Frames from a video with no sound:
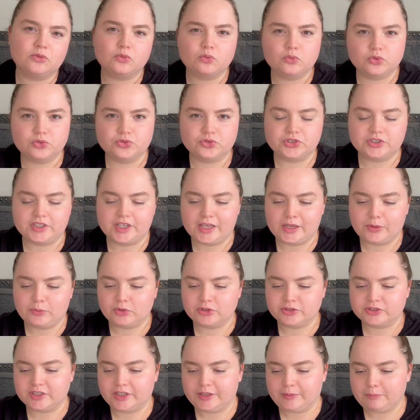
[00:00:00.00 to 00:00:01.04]
we'll see.
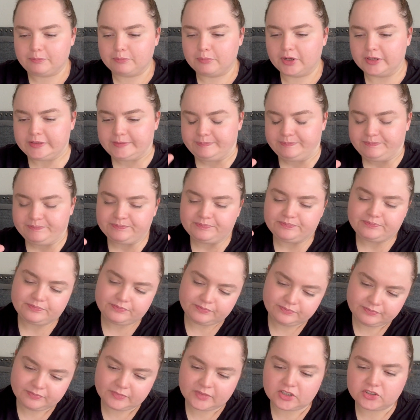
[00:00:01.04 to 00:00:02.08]
But
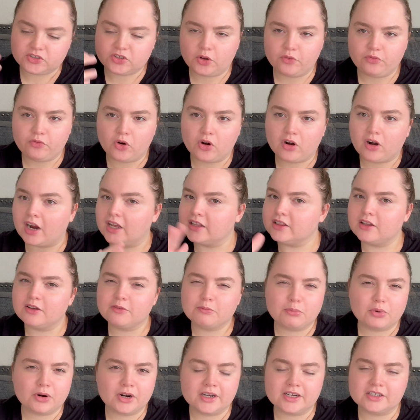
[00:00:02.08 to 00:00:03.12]
so far, I
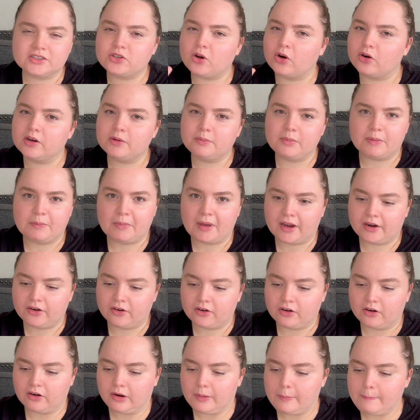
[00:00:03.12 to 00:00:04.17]
love Brynn. It's hard to be mad at
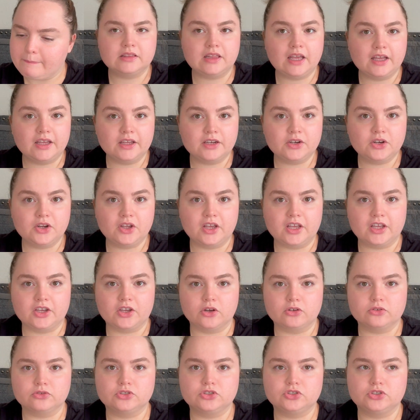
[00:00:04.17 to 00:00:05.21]
her. Then it
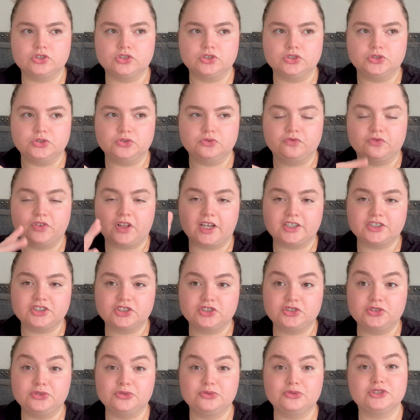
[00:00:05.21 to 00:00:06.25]
goes to flash
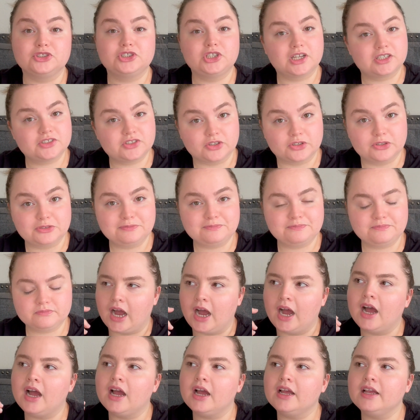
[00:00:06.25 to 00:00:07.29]
to Jessel.
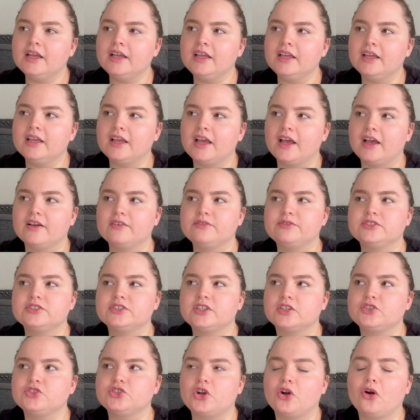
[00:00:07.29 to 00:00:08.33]
I have
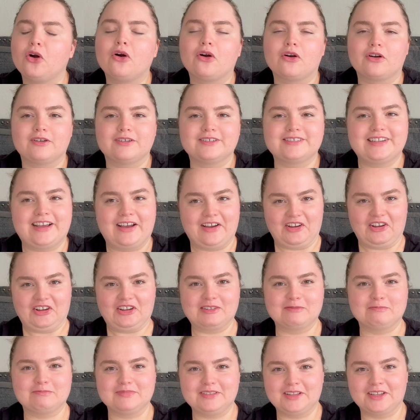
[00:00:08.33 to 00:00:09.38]
such a hard
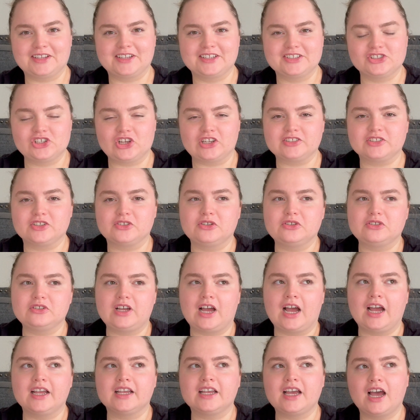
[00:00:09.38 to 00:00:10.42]
time liking Jessel.
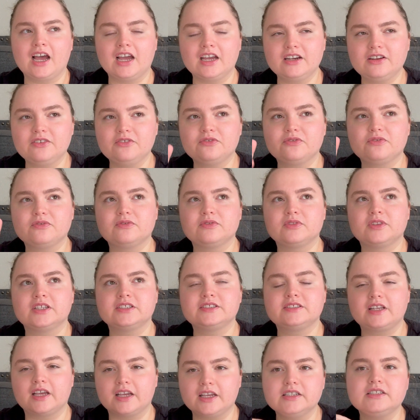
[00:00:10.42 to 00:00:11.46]
I kind of, the
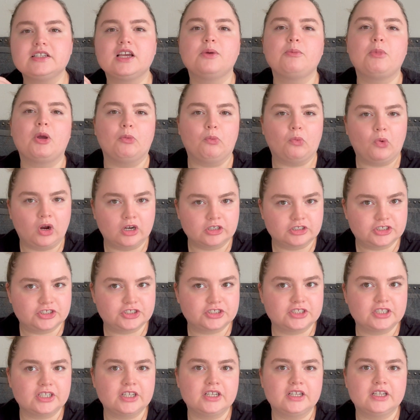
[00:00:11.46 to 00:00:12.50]
second time I
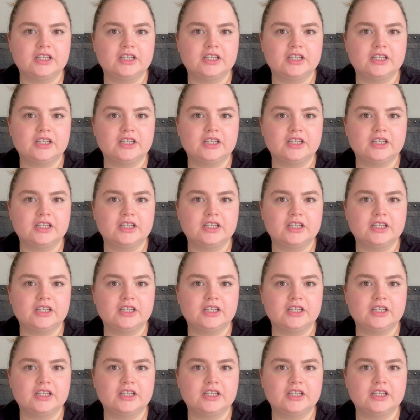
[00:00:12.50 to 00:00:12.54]
watched